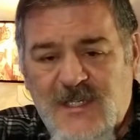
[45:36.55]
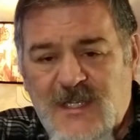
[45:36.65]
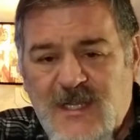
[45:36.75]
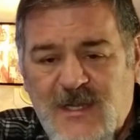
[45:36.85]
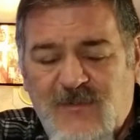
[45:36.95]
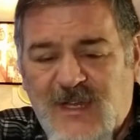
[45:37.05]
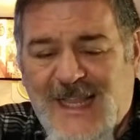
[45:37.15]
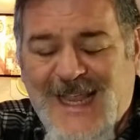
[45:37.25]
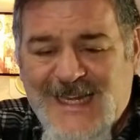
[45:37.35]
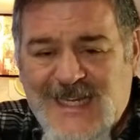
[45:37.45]

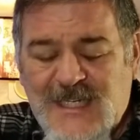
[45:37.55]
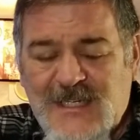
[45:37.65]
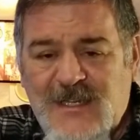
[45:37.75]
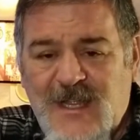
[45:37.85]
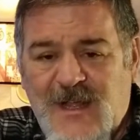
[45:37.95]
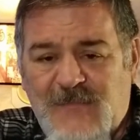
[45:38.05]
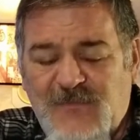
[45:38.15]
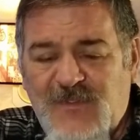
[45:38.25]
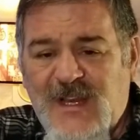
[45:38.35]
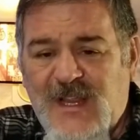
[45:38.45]
related
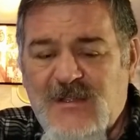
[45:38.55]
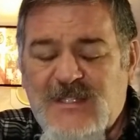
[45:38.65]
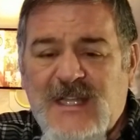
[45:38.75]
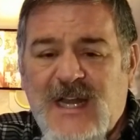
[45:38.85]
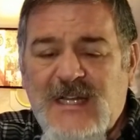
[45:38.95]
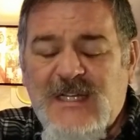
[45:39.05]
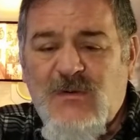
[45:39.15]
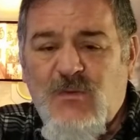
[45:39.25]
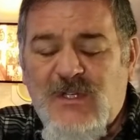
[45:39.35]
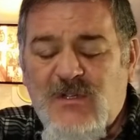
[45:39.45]
videos that I did, we
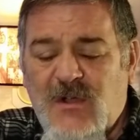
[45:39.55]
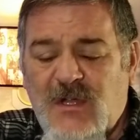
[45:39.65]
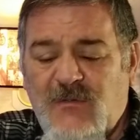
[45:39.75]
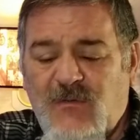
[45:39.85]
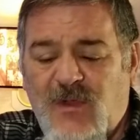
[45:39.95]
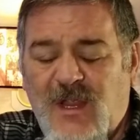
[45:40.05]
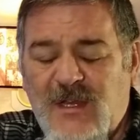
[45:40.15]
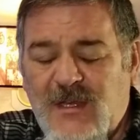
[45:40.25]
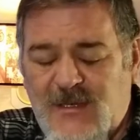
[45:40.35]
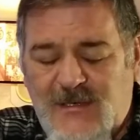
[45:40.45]
talk in
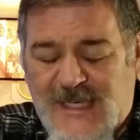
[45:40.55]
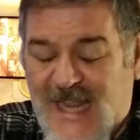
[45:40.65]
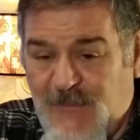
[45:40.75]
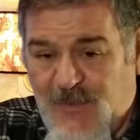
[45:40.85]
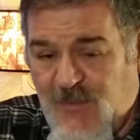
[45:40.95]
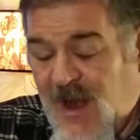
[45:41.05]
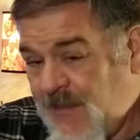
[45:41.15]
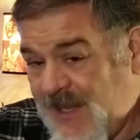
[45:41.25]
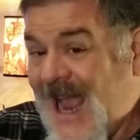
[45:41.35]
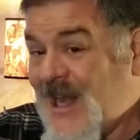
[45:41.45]
depth, probably
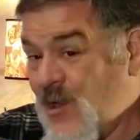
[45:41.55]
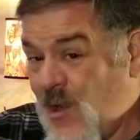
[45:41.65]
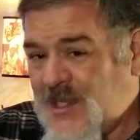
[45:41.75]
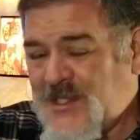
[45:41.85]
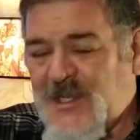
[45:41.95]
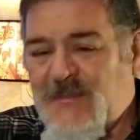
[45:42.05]
ad nauseum,